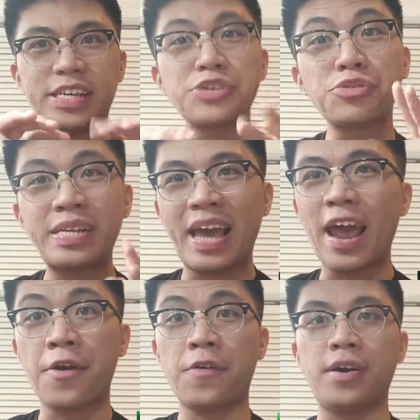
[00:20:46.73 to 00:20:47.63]
eerie
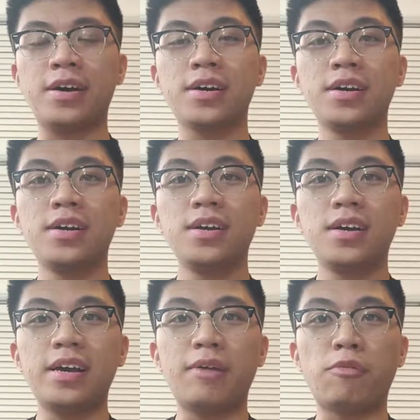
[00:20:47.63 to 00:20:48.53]
era
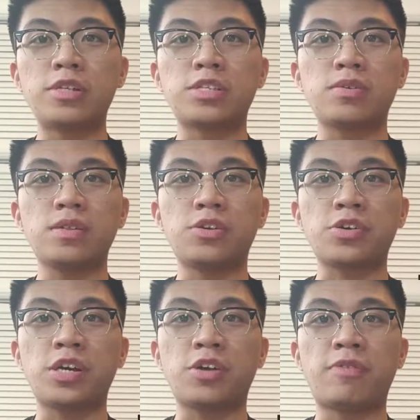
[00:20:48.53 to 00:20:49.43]
was
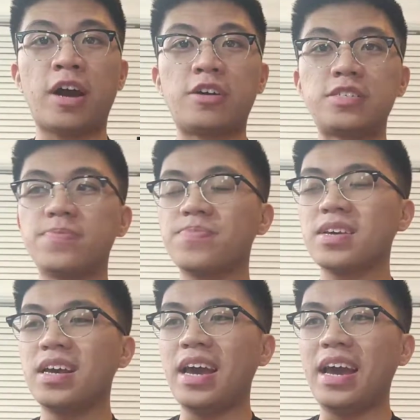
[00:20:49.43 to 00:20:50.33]
lurking around.
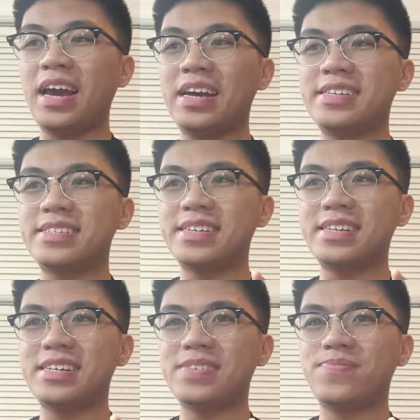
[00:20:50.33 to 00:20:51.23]
And
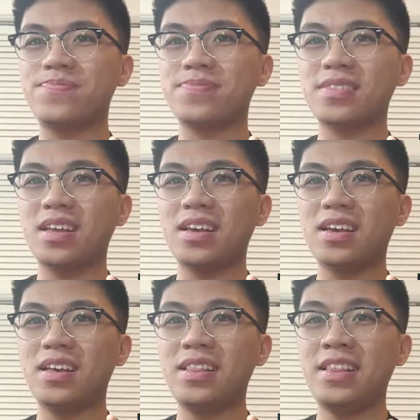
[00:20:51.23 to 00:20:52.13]

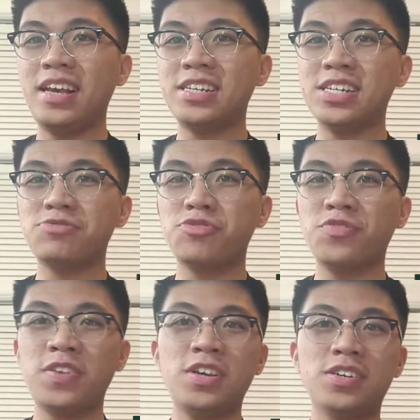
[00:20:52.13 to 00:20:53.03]
they just
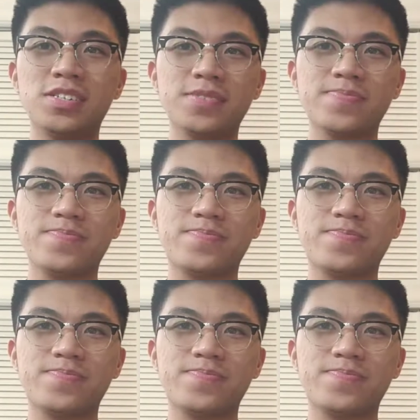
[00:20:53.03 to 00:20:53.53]
revealed